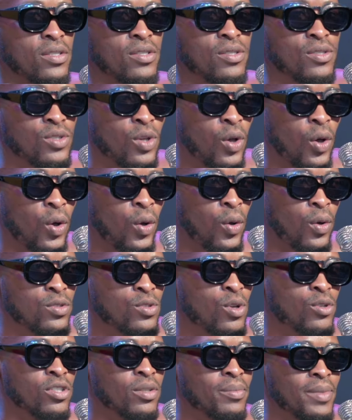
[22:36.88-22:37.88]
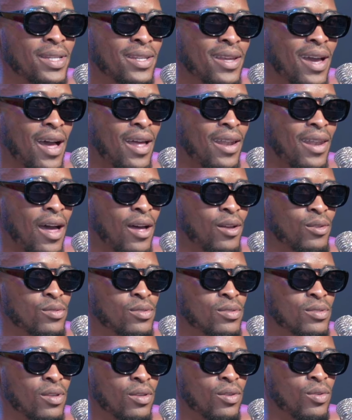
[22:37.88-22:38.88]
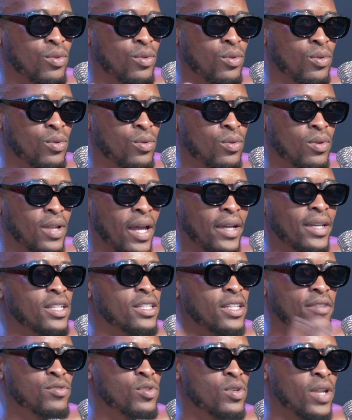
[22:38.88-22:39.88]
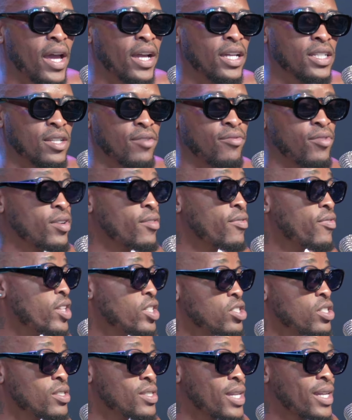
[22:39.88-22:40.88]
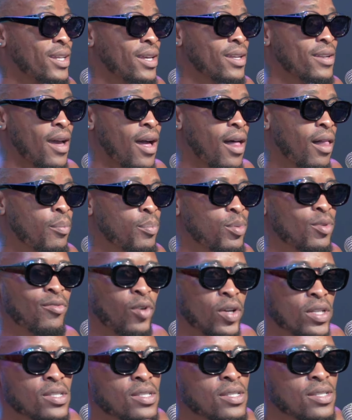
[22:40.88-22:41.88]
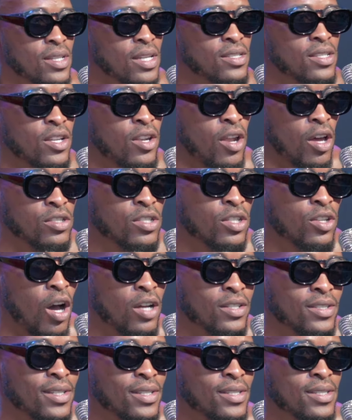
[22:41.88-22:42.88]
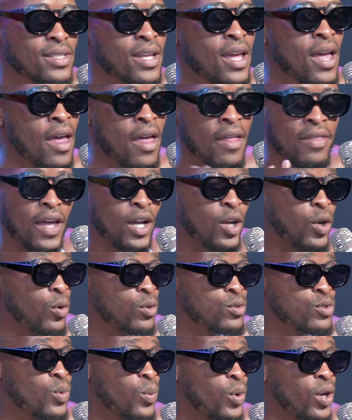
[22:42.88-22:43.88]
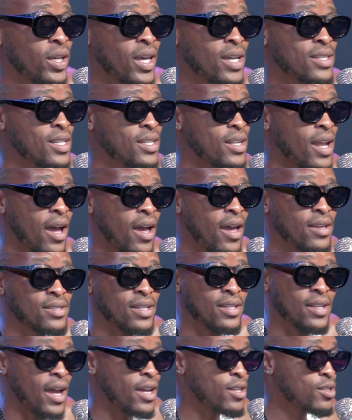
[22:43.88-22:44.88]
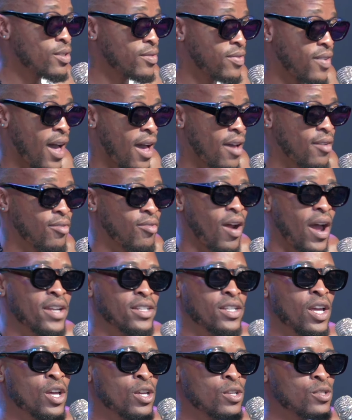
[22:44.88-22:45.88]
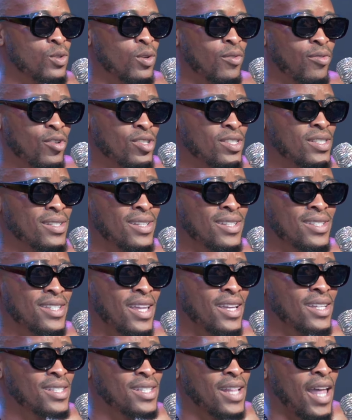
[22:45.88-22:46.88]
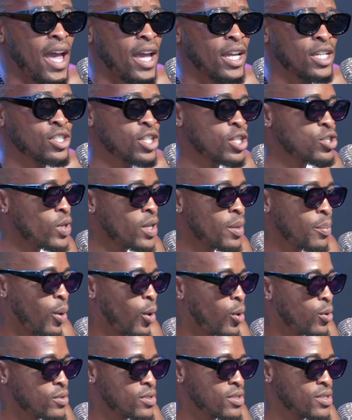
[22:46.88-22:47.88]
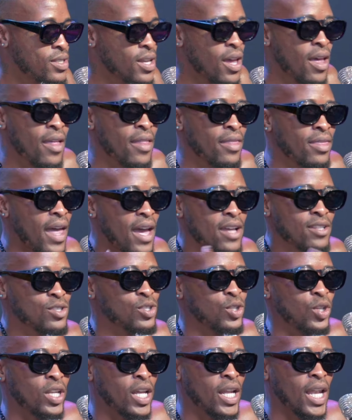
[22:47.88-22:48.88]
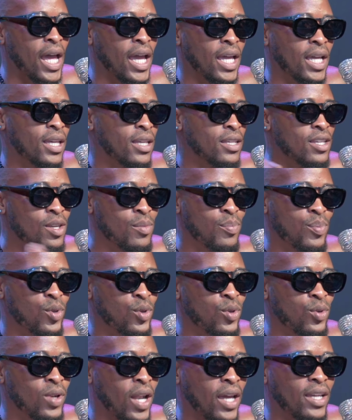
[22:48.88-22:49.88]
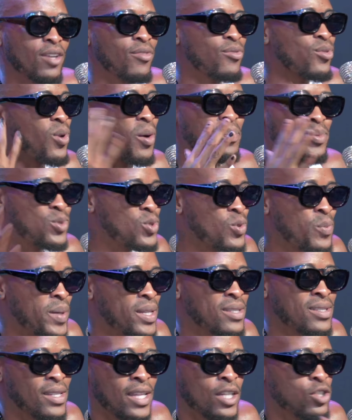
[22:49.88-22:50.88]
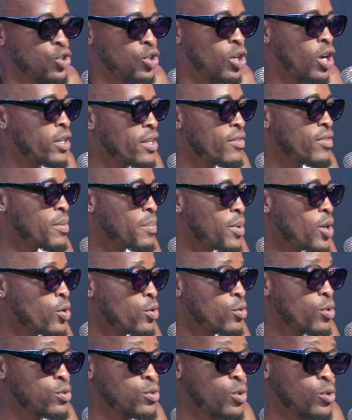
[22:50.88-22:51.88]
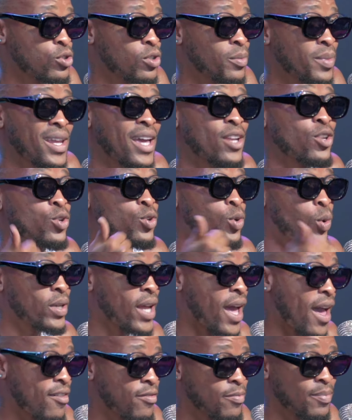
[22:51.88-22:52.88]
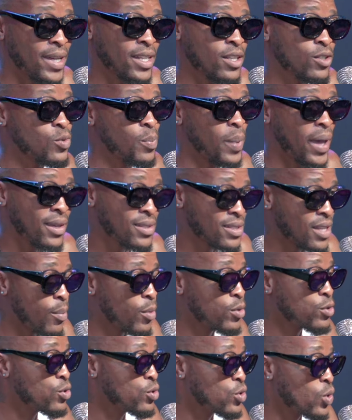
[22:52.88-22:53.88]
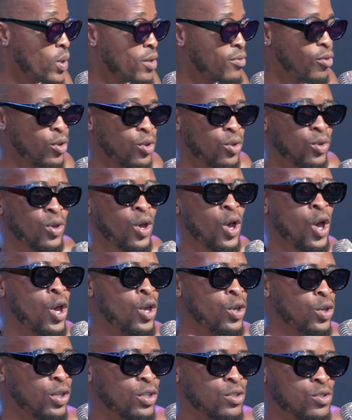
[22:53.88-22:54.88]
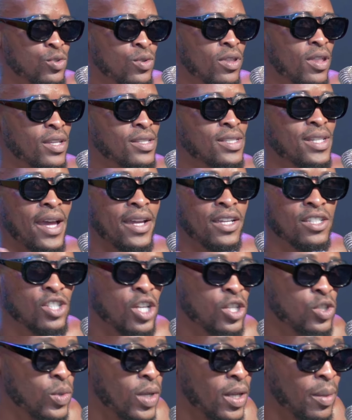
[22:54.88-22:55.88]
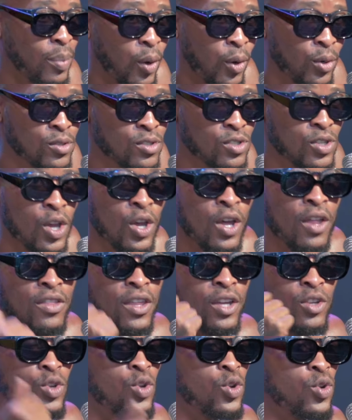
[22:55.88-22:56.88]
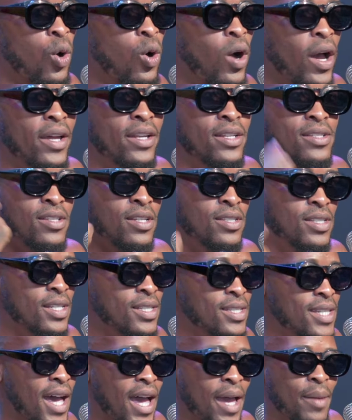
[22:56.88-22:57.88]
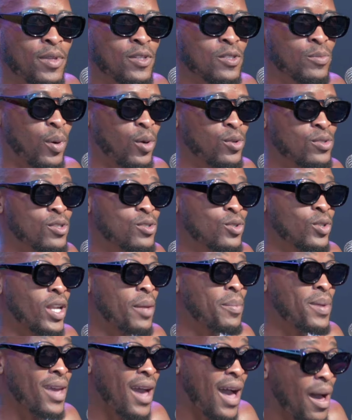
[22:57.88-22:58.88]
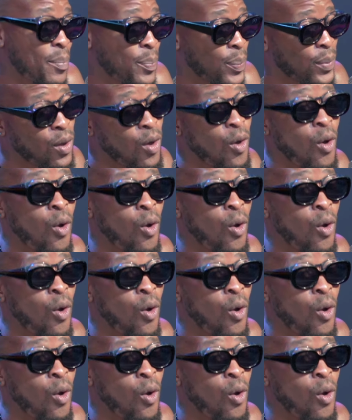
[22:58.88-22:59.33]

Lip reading: So social media allows you, like, it gives you like different features that can help you, for instance, as an artist that goes to work as a 9-to-5, right? So firstly, there's things like scheduling posts. That's gonna like keep you, like, if you're too busy that you can't even be on your social media and you don't have money to pay someone to do it for you, you can do things like scheduling posts. Then you know at a certain time this post is gonna be up.